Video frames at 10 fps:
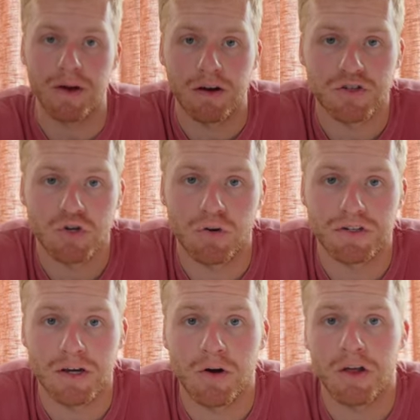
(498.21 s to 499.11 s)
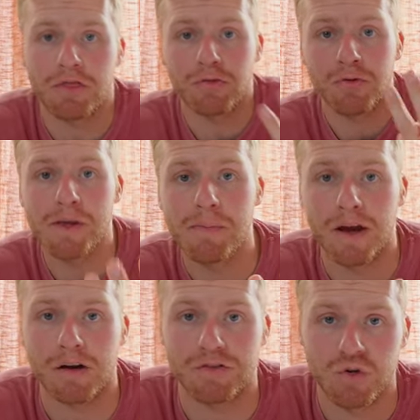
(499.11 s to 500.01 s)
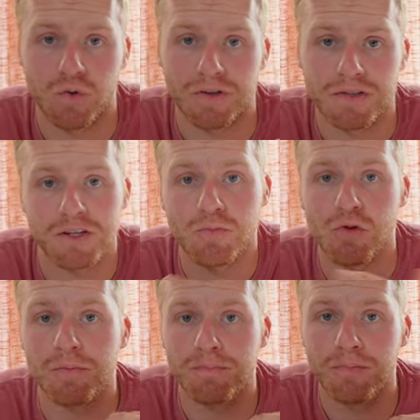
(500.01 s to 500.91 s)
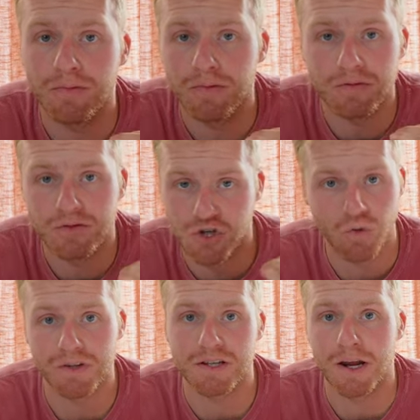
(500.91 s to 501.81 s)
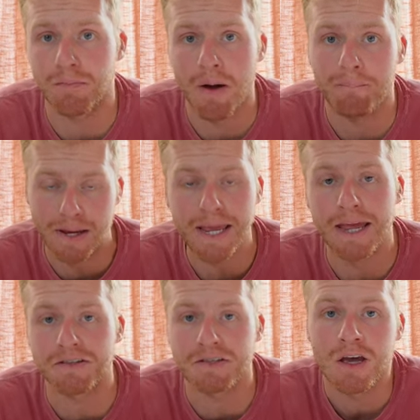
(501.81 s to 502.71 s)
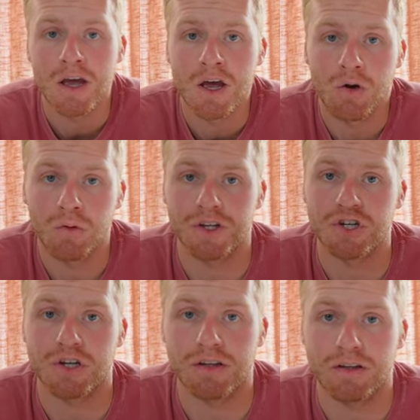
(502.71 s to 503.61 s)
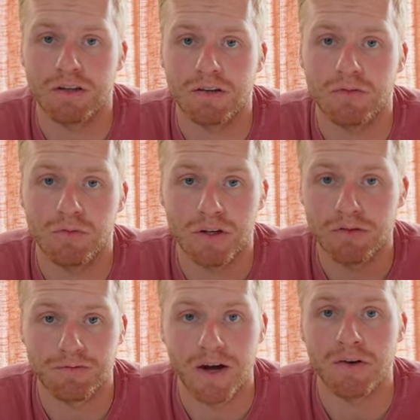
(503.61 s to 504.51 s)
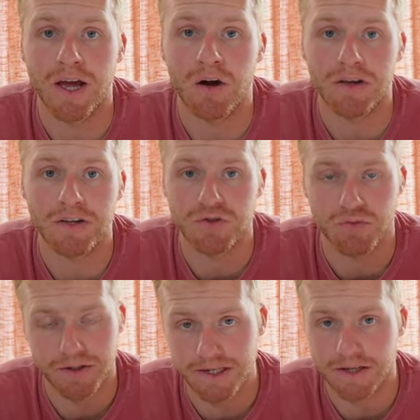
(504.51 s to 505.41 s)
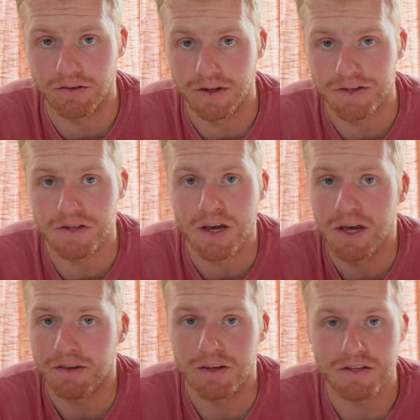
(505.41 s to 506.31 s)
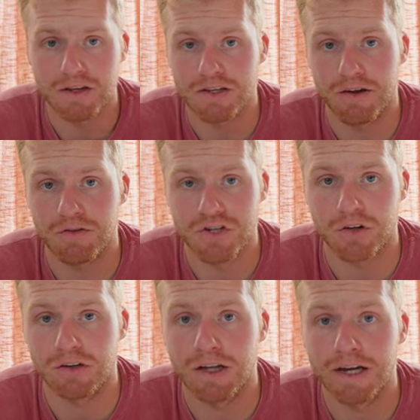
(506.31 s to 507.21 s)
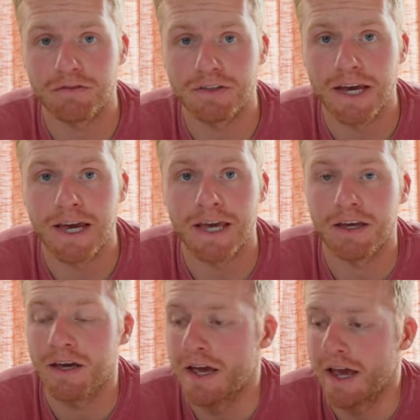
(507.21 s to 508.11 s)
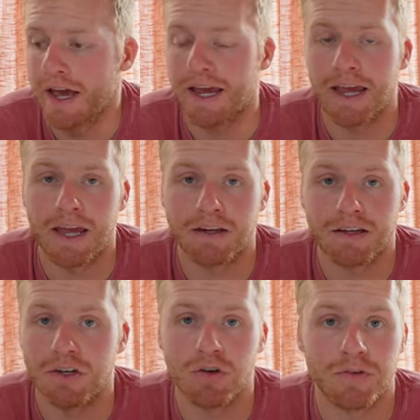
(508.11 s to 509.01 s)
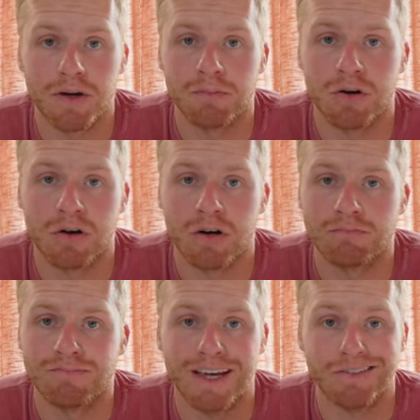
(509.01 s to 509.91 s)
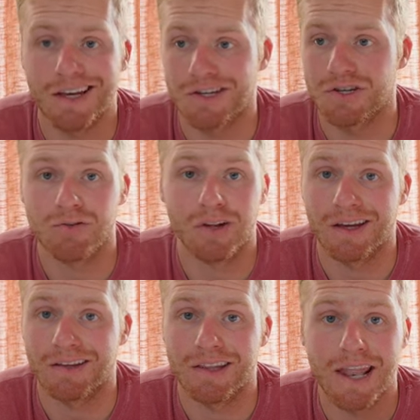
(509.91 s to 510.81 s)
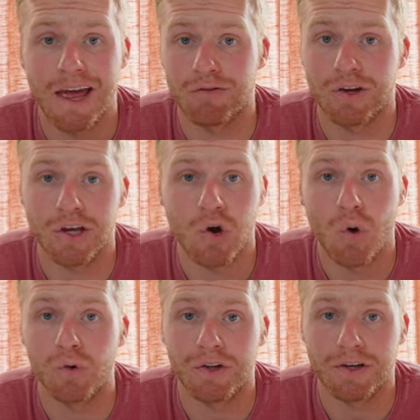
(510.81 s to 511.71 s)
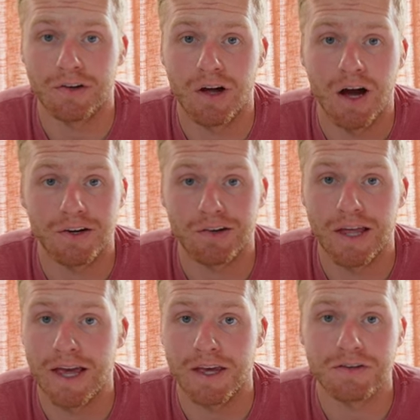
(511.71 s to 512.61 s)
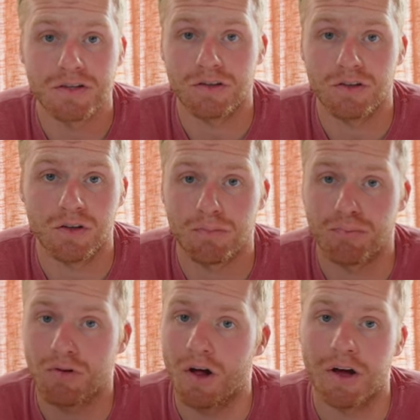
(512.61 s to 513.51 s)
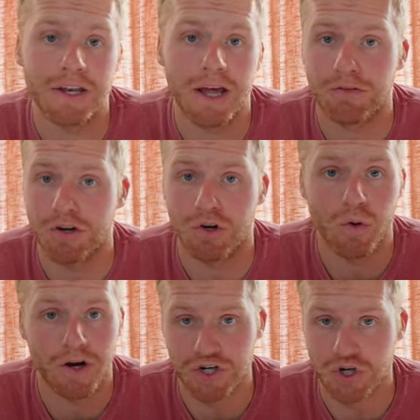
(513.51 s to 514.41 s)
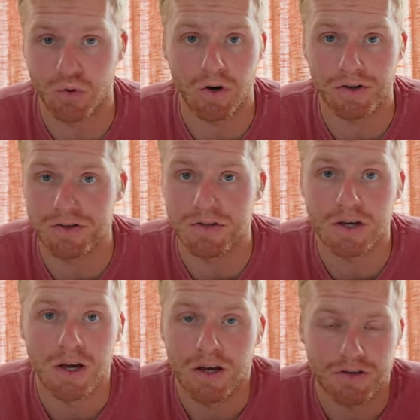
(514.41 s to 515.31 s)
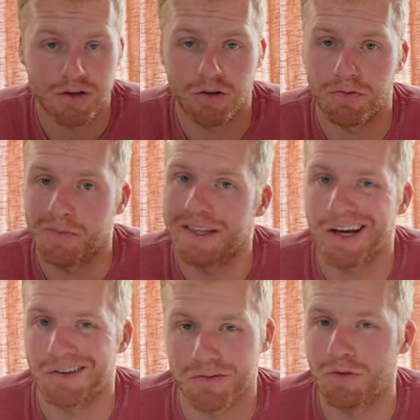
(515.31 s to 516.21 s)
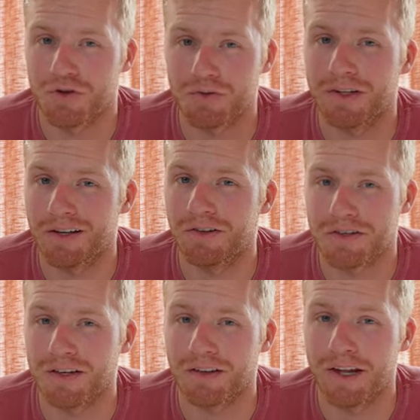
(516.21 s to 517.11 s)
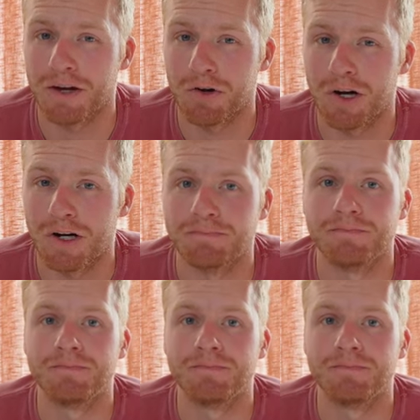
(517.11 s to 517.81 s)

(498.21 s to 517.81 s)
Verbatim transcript: pair of shorts. I bought three pair of shorts. That's more shorts than I brought pants, which we found out is ridiculous. These things never saw the light of day, and in November, unless you like never get cold in your on your legs, you're probably never gonna wear shorts. So for me, that was the most ridiculous thing that I brought.